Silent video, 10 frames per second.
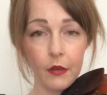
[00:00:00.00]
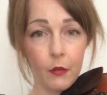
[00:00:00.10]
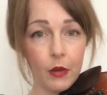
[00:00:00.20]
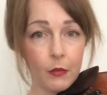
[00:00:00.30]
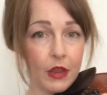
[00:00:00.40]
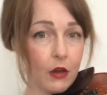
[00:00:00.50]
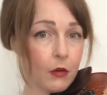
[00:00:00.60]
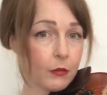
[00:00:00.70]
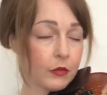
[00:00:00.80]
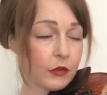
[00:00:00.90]
when we
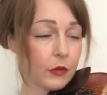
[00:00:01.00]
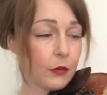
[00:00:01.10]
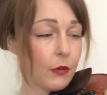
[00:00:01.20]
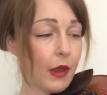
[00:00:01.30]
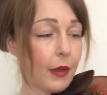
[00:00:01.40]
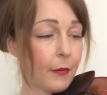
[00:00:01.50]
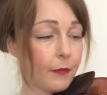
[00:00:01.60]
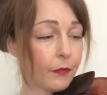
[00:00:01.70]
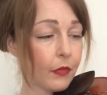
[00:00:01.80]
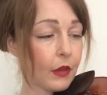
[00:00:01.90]
come to
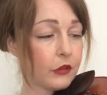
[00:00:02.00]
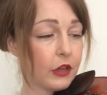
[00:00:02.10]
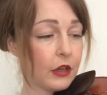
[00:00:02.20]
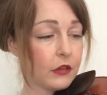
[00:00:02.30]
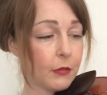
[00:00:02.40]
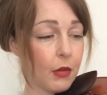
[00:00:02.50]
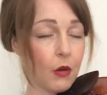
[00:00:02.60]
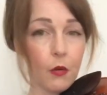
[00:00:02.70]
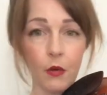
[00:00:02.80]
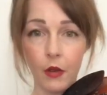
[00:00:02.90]
changing
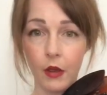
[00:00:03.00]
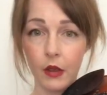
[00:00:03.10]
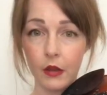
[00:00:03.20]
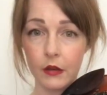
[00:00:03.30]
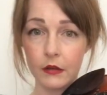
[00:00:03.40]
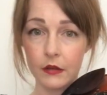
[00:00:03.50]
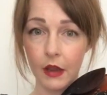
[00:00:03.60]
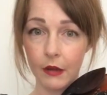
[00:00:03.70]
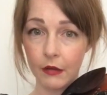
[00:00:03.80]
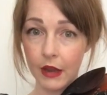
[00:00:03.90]
bow
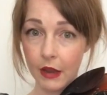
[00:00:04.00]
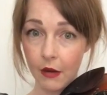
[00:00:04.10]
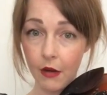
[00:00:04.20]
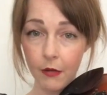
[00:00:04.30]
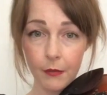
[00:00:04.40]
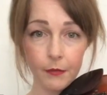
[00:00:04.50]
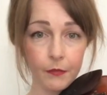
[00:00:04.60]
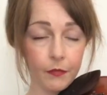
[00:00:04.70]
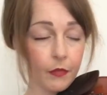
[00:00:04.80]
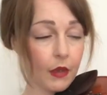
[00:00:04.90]
down here
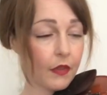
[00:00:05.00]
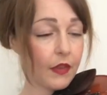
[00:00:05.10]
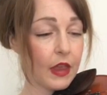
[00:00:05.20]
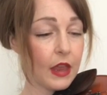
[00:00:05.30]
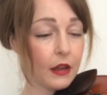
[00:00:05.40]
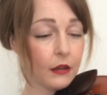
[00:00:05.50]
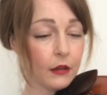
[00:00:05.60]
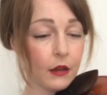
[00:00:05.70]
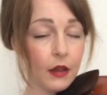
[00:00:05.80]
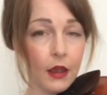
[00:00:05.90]
at the heel,
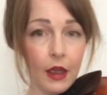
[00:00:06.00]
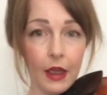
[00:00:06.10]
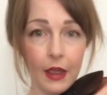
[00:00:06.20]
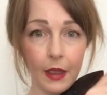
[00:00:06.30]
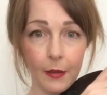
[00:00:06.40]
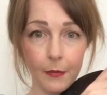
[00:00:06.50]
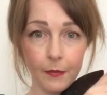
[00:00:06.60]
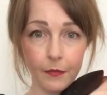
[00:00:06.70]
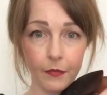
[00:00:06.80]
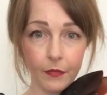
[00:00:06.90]

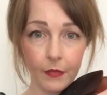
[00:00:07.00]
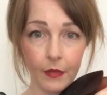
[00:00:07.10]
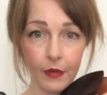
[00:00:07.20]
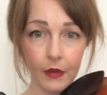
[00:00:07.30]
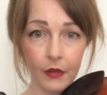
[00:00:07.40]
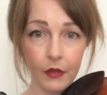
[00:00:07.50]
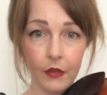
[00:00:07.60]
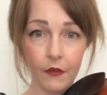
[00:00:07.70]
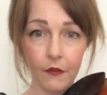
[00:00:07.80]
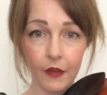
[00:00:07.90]
the
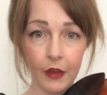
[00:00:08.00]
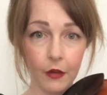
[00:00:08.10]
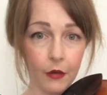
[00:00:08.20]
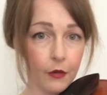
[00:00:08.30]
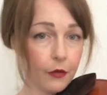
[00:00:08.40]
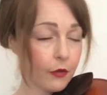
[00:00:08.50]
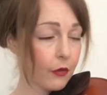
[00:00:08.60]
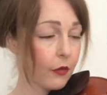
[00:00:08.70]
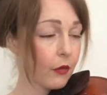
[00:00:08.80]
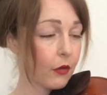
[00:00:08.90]
fingers
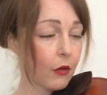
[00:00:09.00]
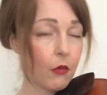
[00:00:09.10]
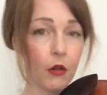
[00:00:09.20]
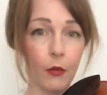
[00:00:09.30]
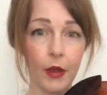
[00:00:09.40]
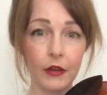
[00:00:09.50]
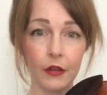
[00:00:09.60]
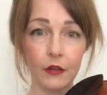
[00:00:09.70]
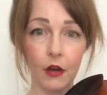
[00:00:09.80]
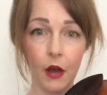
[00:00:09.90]
go all the way to the
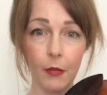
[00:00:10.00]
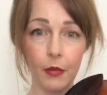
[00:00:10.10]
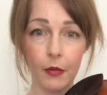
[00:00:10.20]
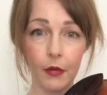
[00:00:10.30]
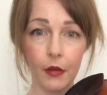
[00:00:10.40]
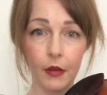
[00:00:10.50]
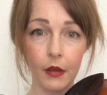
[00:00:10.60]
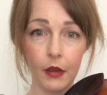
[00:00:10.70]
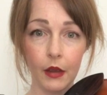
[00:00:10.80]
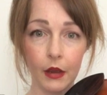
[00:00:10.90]
top.
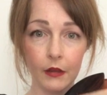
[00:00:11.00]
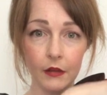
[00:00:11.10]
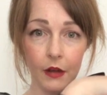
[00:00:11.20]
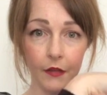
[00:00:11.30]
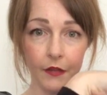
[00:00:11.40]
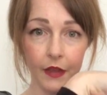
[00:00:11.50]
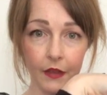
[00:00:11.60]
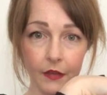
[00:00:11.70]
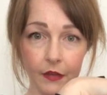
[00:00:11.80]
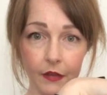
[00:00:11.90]
It's not
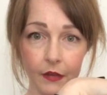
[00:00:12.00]
this,